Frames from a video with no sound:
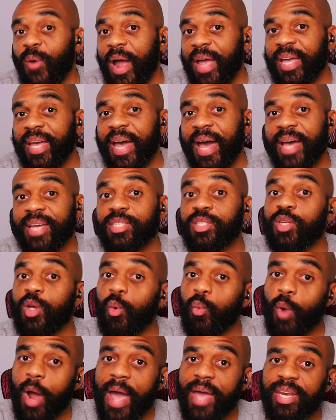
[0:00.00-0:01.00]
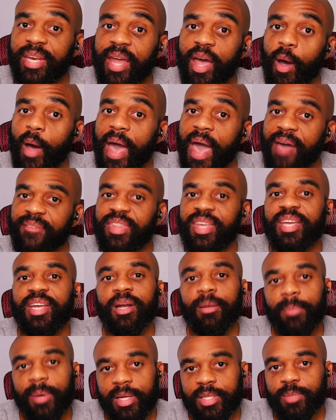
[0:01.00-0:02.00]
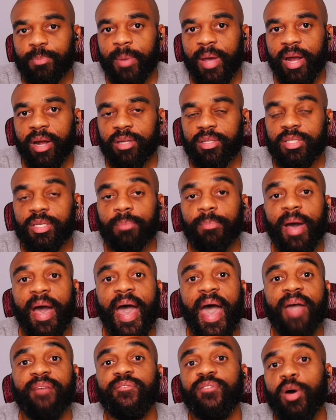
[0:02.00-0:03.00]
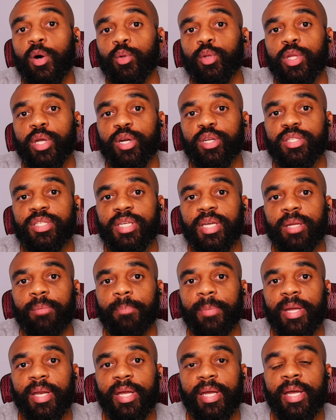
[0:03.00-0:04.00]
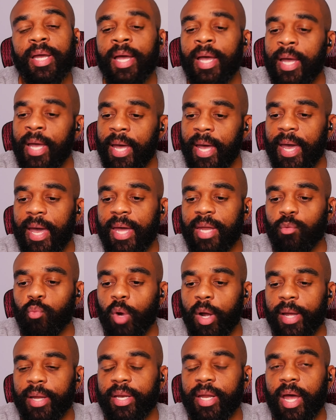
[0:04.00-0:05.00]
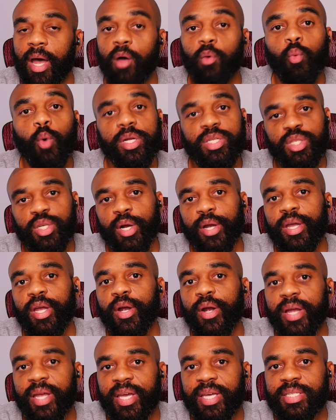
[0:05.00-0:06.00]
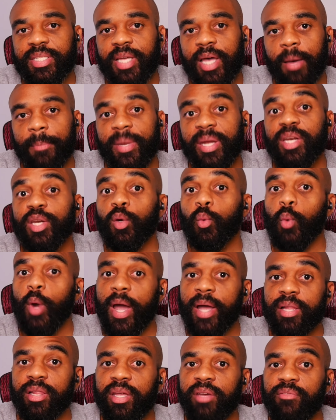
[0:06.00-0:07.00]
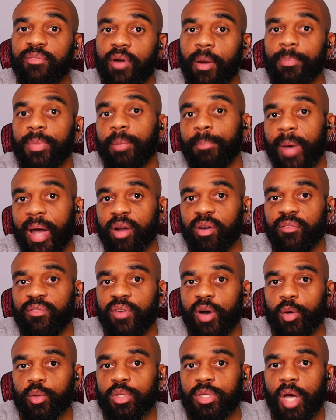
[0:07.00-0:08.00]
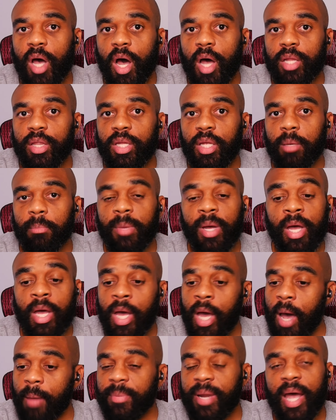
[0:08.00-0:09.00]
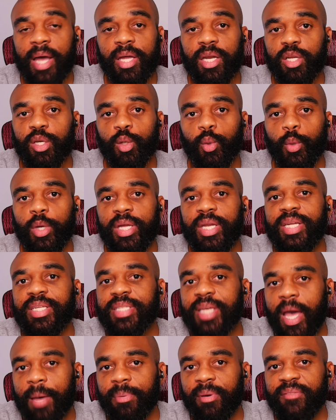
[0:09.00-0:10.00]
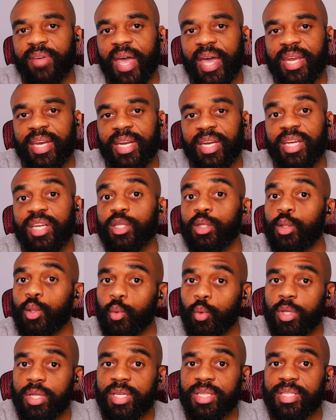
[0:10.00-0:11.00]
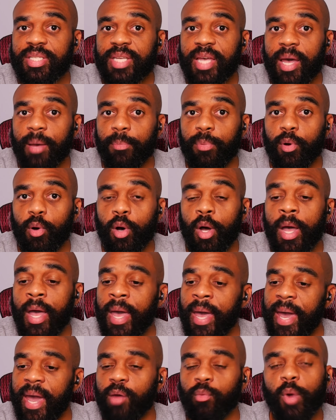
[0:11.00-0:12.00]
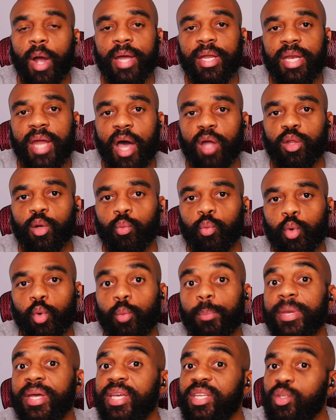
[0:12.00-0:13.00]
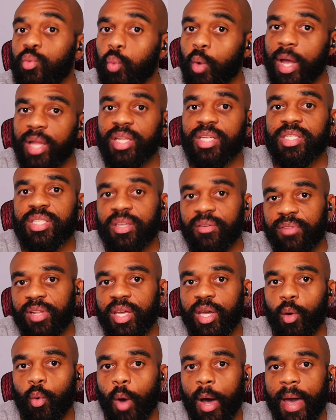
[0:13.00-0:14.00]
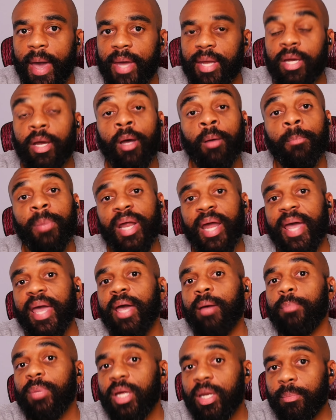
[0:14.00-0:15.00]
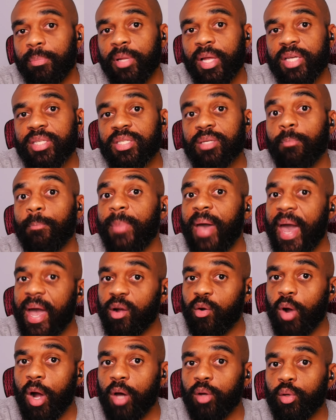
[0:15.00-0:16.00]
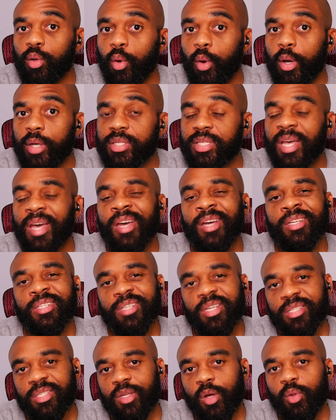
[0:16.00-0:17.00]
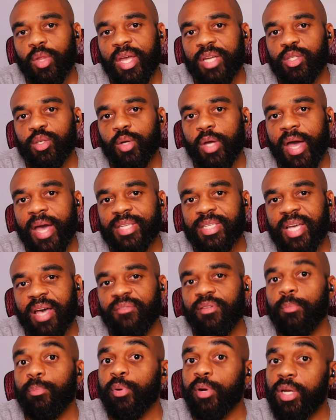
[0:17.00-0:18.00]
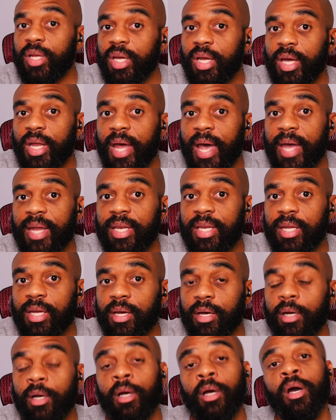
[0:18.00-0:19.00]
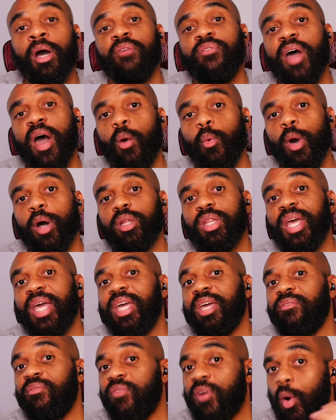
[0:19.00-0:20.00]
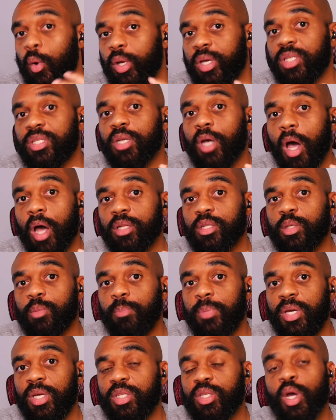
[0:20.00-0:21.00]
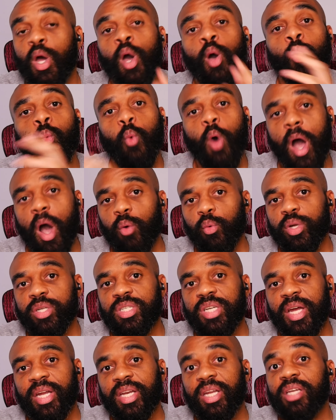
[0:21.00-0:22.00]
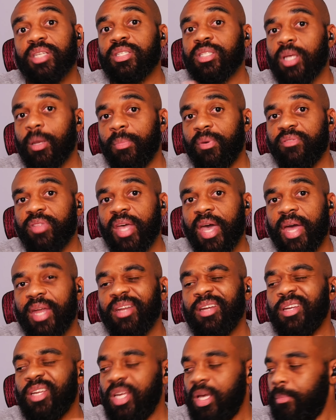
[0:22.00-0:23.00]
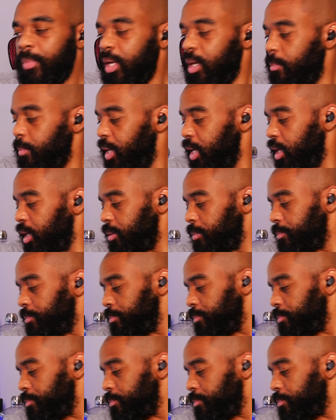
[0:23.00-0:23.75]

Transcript: right guys, so right now I have the earbuds paired to my iPhone 13 mini and right now what you're hearing is coming directly from the microphones on them. I'm not going to do any type of editing to this sample and right now the room is relatively quiet but I am going to play some background noise just so that you guys have a pretty good idea of how well they can focus on speech while rejecting some of that. Give me a minute.